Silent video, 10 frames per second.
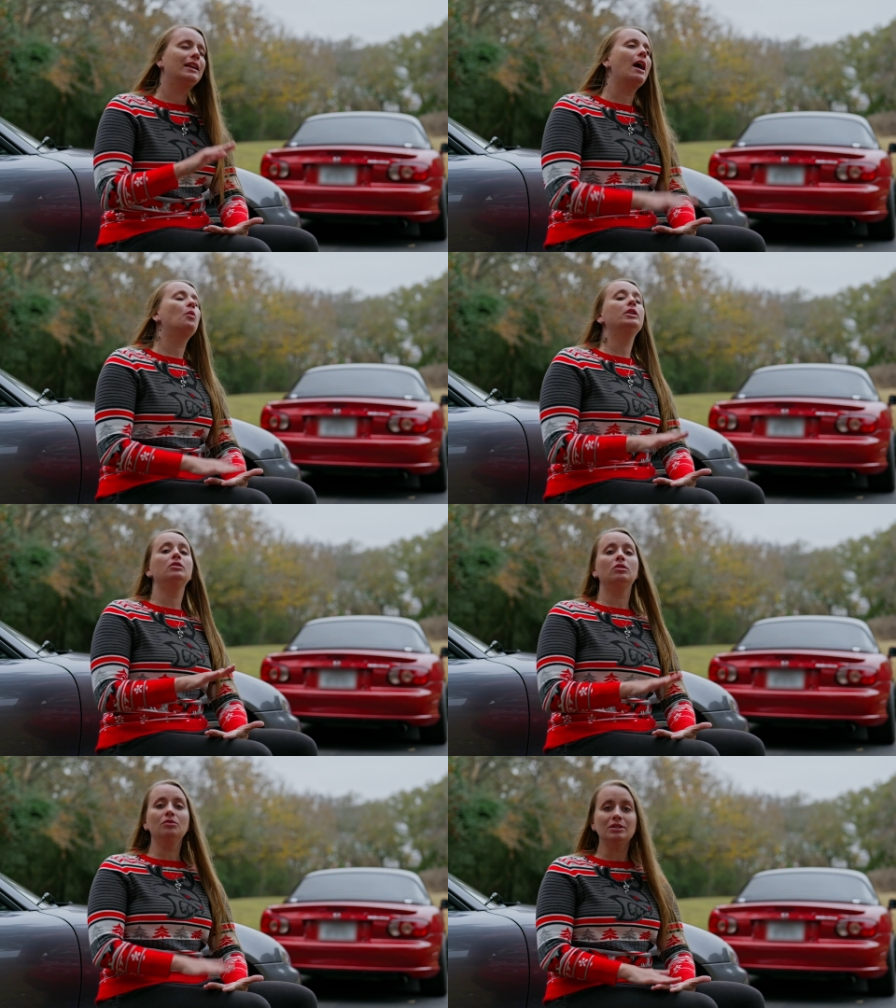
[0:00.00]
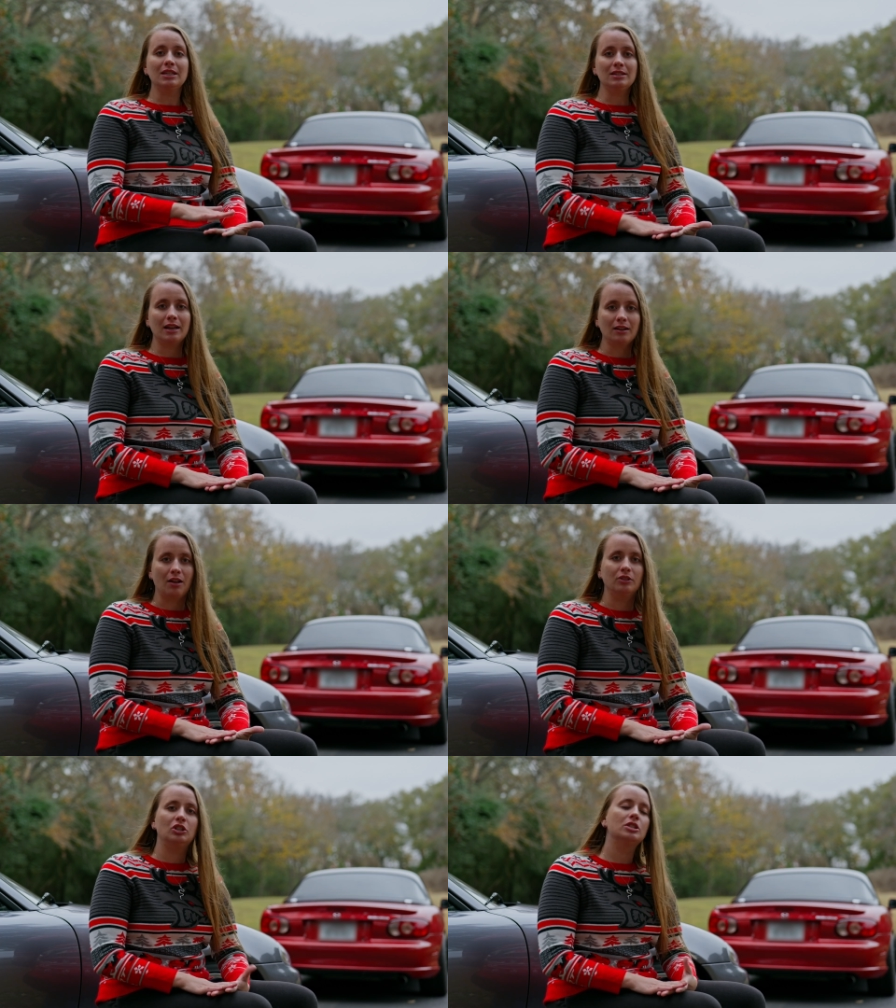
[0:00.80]
Now, when you use these
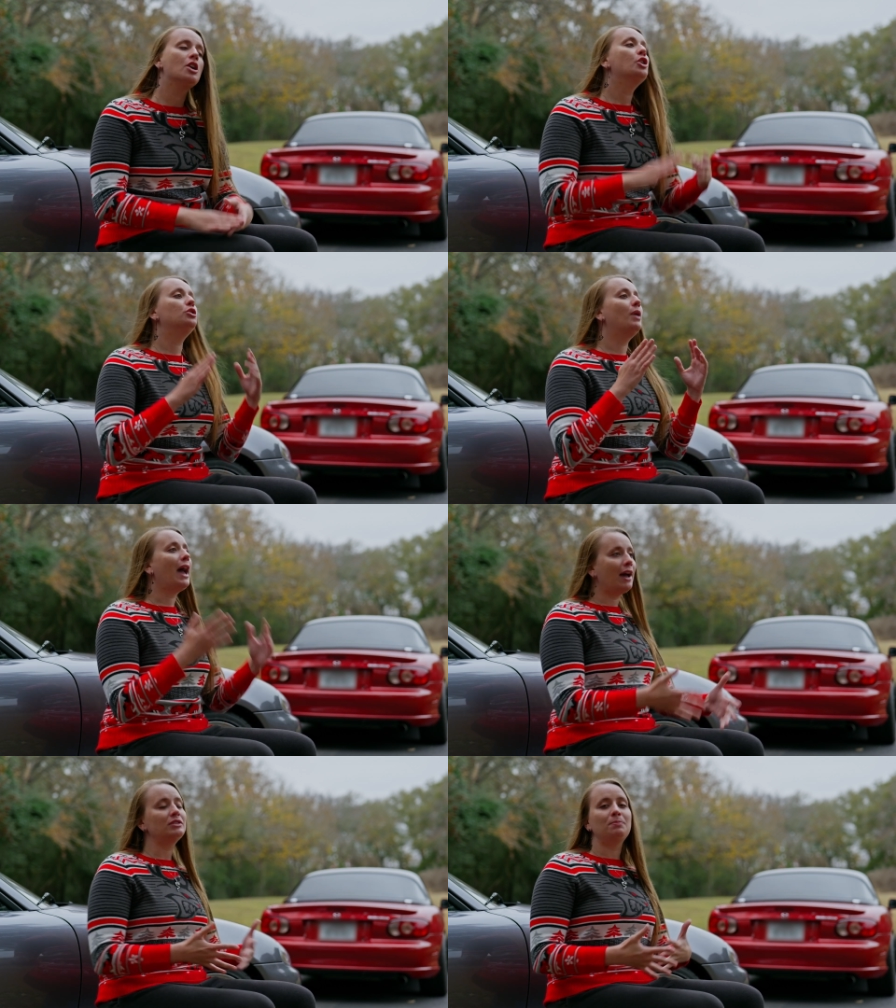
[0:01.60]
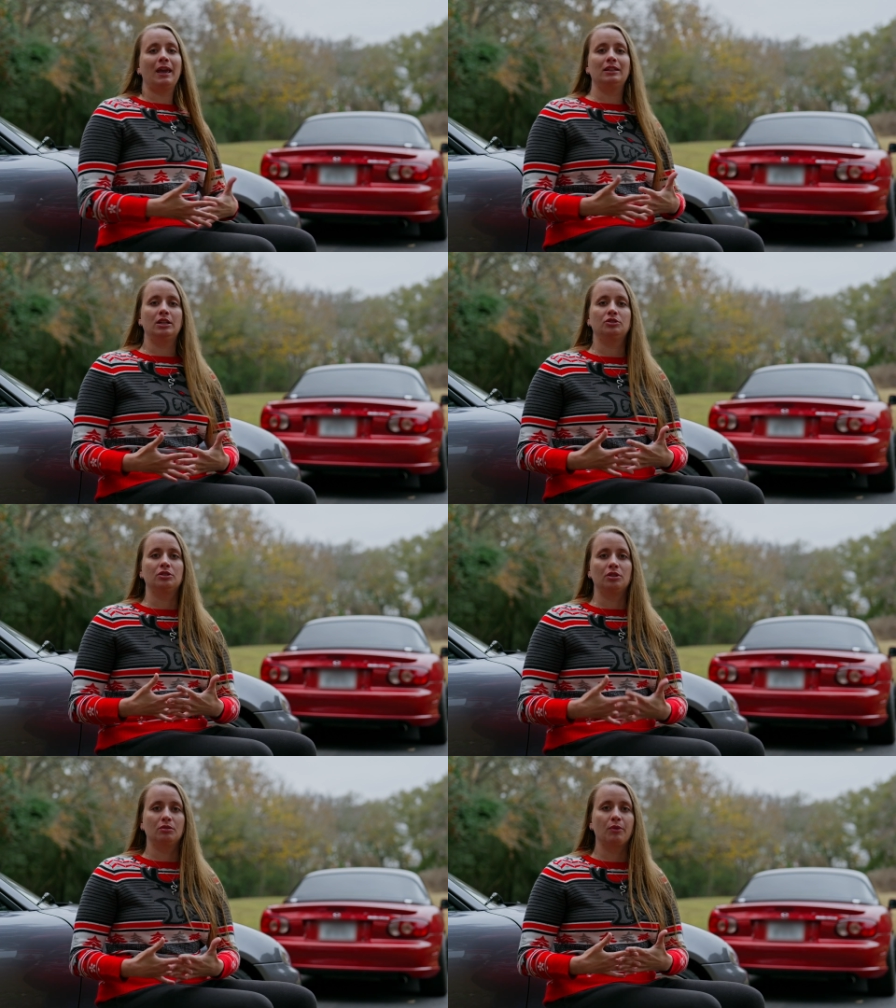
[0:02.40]
technologies, you have to pay
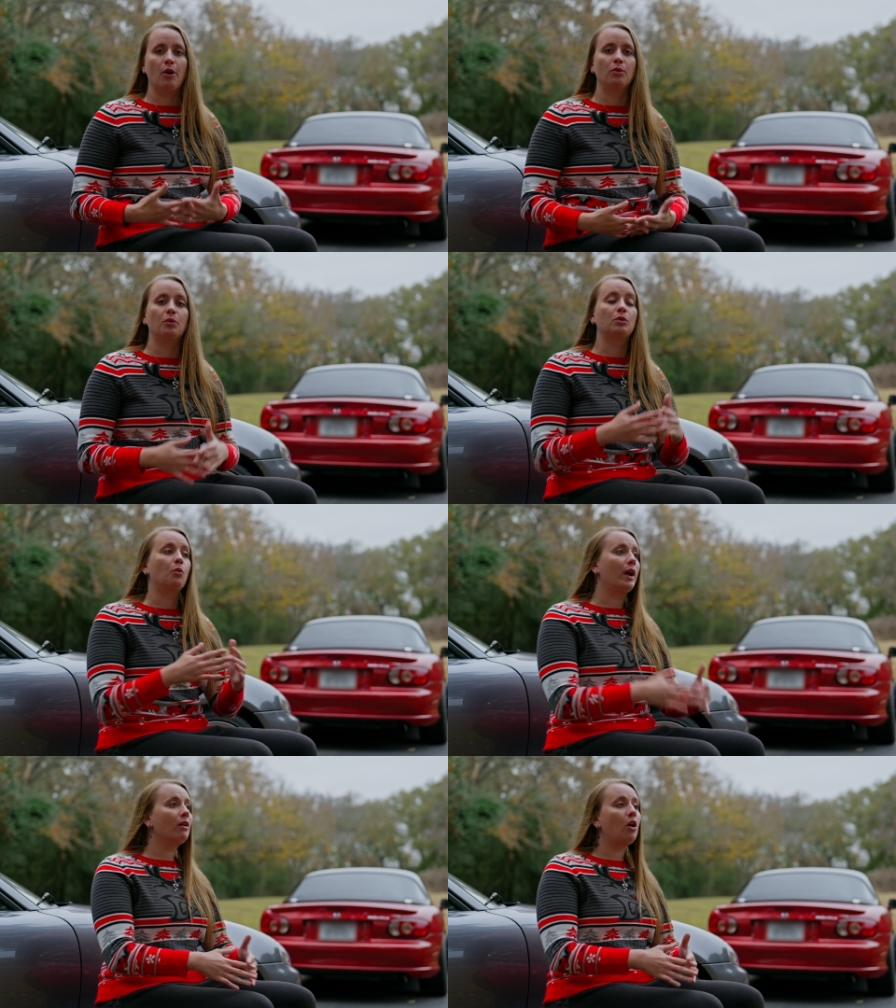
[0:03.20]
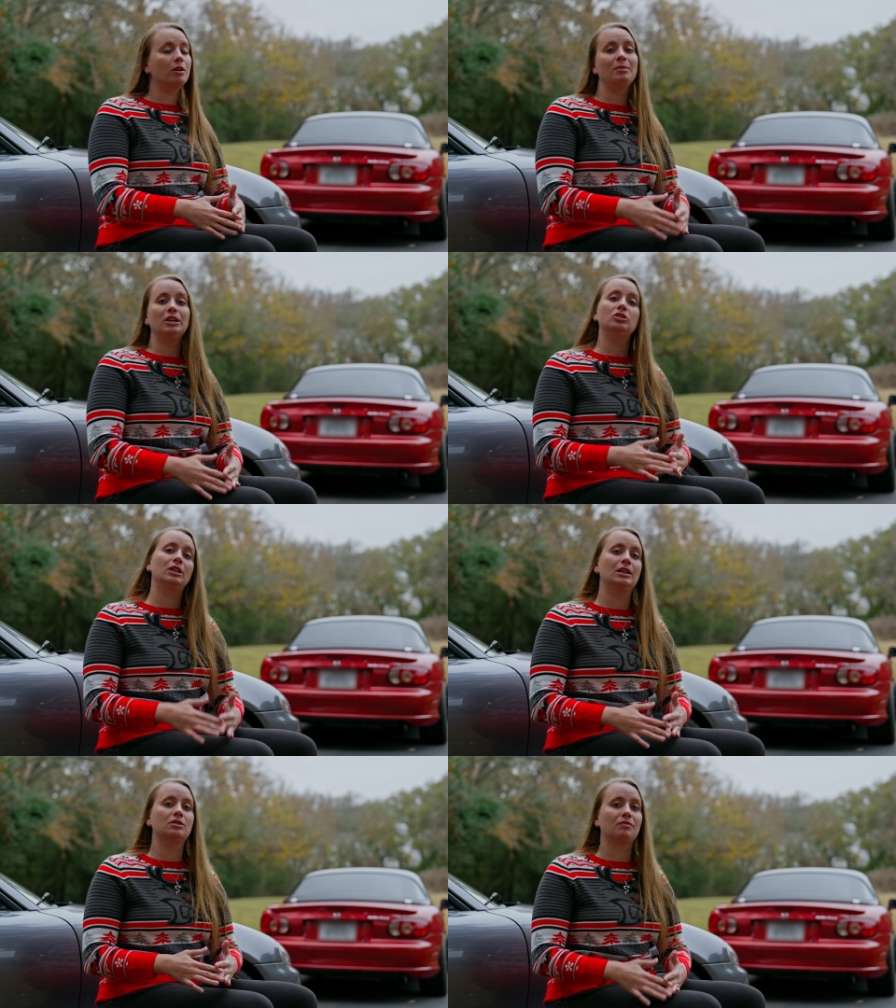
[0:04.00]
attention to the road. With where
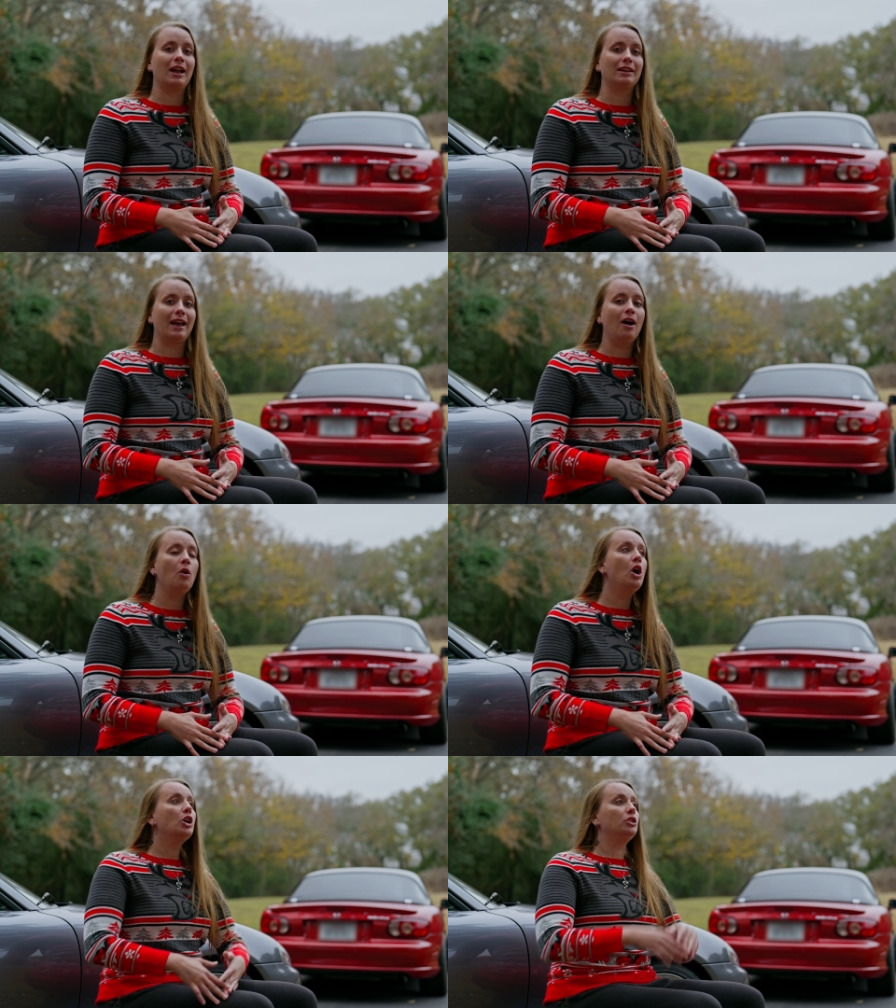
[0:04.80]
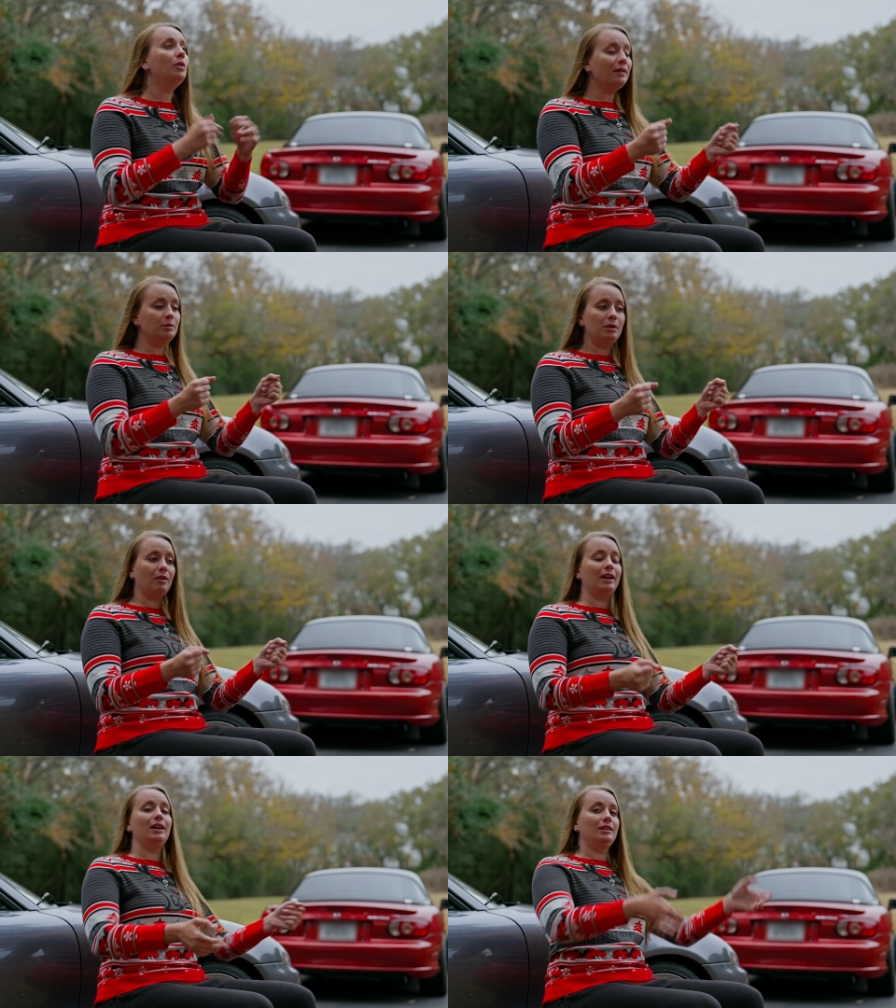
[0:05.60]
automation is right now, you have to be
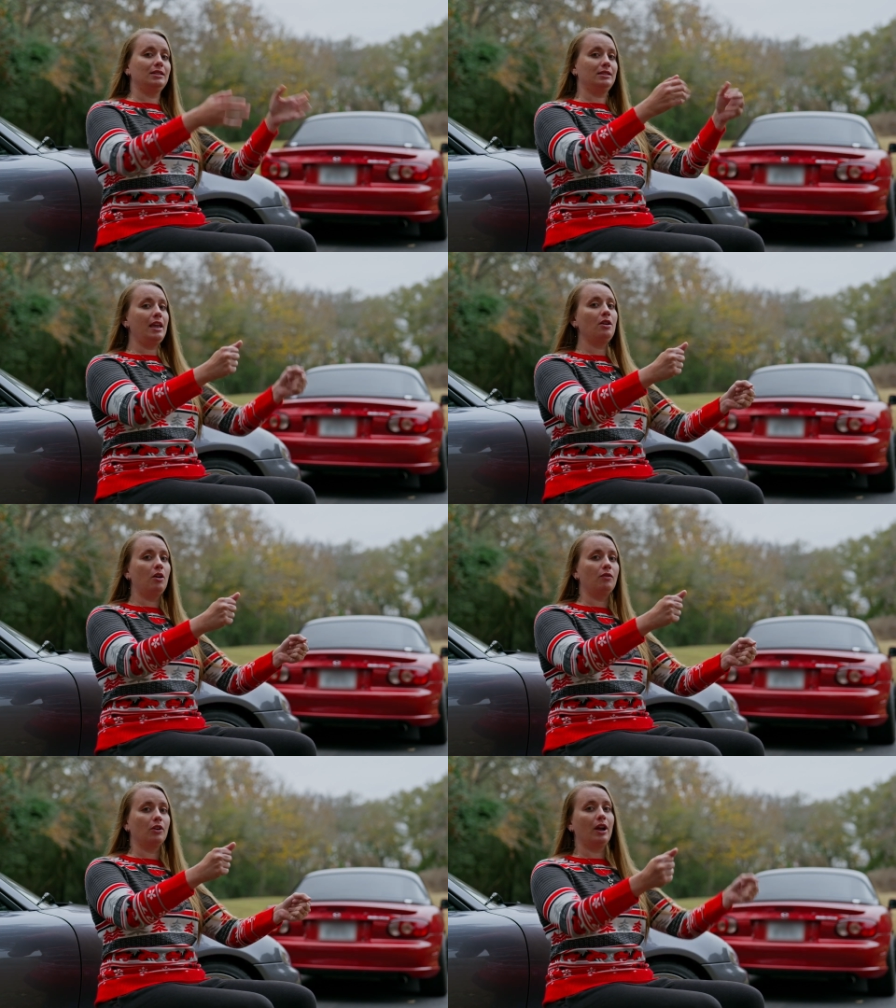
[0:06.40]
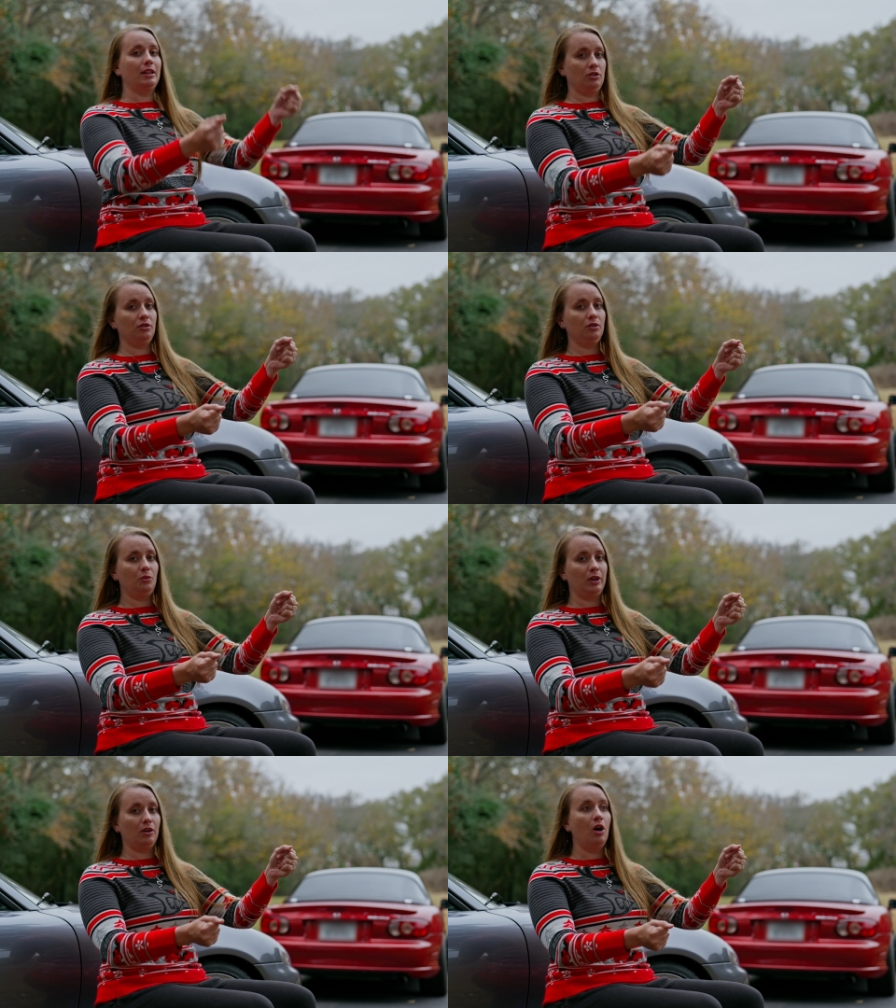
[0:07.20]
ready to take over and turn the
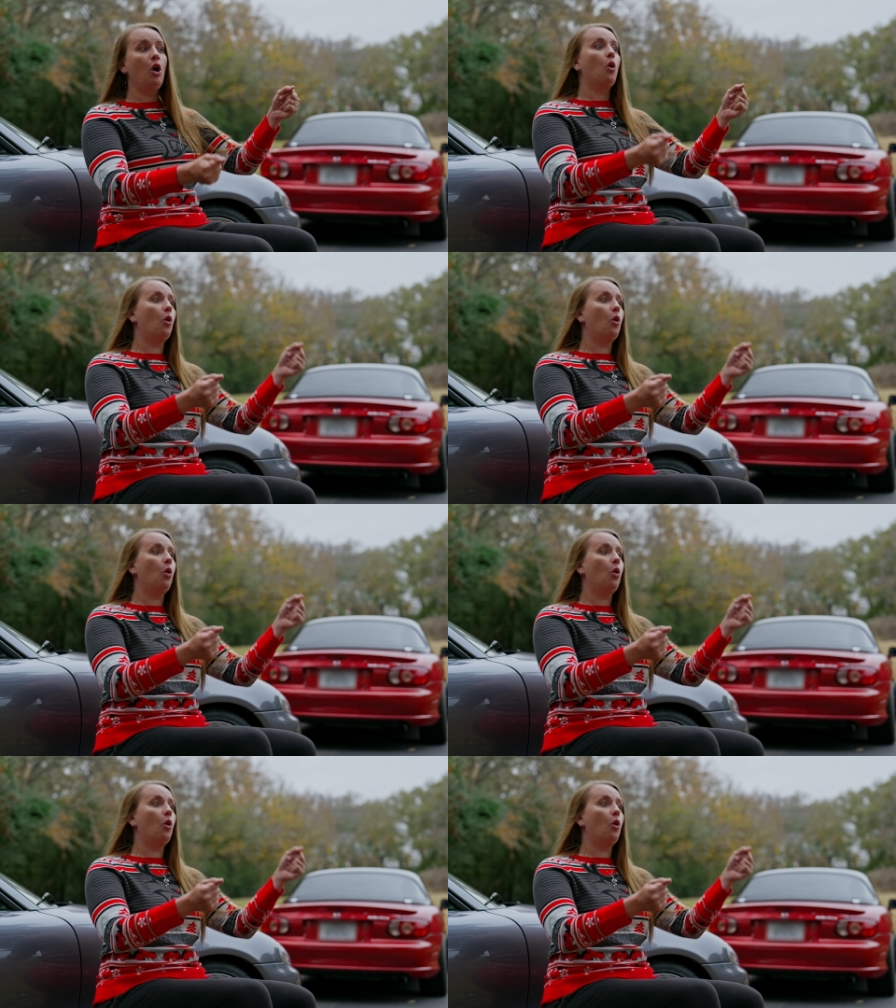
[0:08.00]
wheel